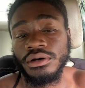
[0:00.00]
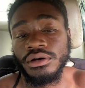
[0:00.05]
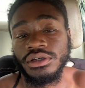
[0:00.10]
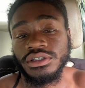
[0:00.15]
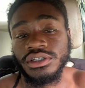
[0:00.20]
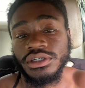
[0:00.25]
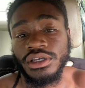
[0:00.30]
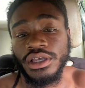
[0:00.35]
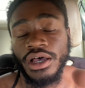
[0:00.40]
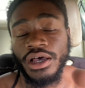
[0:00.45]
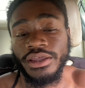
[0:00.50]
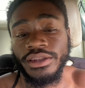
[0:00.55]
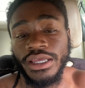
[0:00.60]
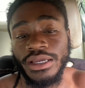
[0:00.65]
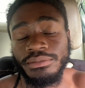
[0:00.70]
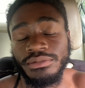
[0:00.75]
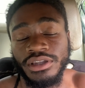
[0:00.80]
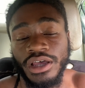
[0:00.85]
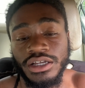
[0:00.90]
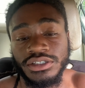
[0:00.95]
It's a guy
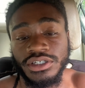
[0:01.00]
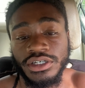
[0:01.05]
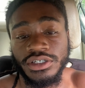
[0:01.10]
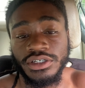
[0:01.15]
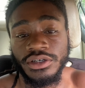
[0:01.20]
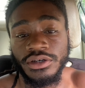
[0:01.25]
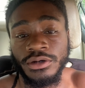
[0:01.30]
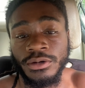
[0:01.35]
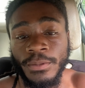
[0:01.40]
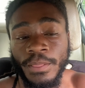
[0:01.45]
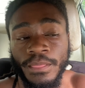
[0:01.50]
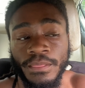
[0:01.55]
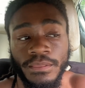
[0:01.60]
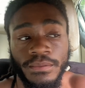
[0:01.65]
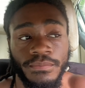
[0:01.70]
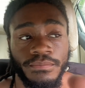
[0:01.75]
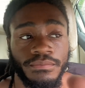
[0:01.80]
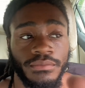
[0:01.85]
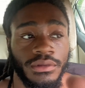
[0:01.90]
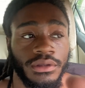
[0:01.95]
named Dante Young.
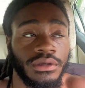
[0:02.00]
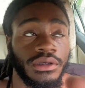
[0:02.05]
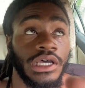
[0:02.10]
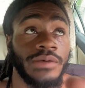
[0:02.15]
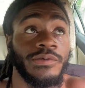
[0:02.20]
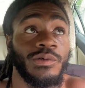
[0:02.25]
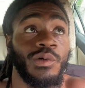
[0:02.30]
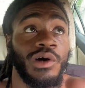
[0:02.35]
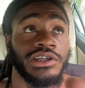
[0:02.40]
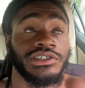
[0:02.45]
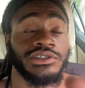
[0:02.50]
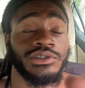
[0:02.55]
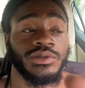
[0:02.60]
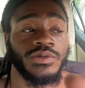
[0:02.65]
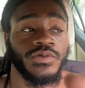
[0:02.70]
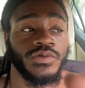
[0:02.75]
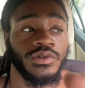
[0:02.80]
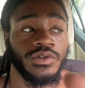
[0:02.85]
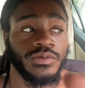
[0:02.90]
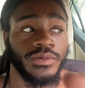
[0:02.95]
I've been watching
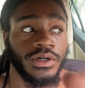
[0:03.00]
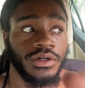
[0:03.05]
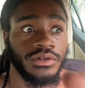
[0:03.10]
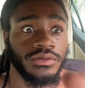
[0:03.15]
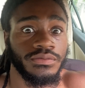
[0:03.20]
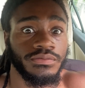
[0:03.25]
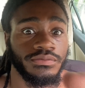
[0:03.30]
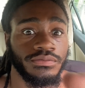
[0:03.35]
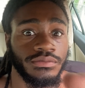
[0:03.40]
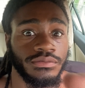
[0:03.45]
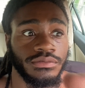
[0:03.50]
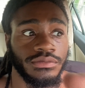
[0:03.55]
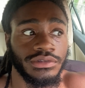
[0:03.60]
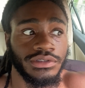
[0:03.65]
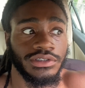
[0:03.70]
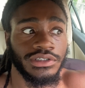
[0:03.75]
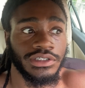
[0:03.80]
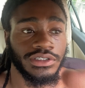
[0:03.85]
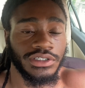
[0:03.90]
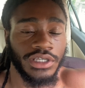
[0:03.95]
him for
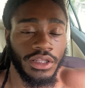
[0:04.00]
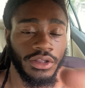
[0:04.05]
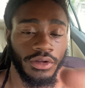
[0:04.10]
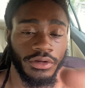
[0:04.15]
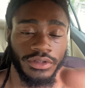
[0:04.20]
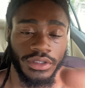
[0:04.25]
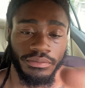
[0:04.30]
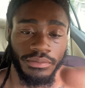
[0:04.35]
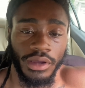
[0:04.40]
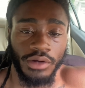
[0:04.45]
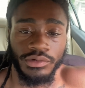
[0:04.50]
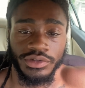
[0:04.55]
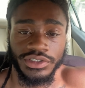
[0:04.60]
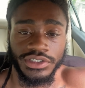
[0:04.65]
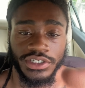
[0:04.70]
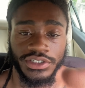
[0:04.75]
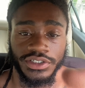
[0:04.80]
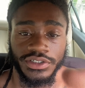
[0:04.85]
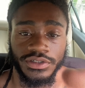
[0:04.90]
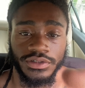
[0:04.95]
since I learned about
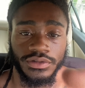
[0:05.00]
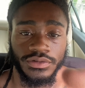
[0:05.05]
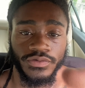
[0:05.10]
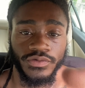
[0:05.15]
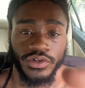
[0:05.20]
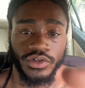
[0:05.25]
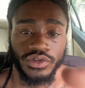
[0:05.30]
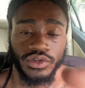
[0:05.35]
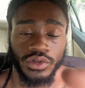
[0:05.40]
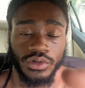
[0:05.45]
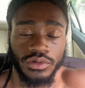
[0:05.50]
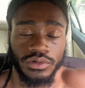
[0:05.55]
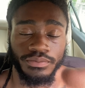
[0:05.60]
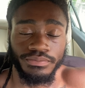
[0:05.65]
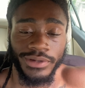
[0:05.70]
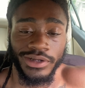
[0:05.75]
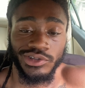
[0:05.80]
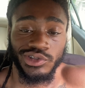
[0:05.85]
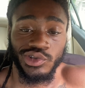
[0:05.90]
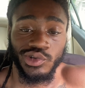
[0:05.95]
retention for
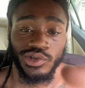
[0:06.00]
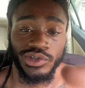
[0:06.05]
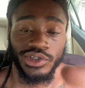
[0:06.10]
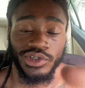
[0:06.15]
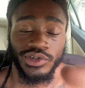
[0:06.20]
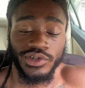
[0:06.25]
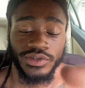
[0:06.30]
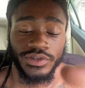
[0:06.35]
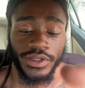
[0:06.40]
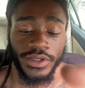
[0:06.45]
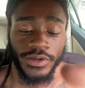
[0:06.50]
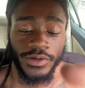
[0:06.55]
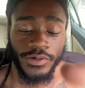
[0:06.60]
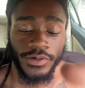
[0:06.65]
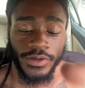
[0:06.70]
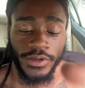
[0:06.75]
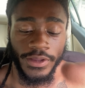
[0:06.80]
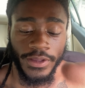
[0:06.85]
about 2 years now.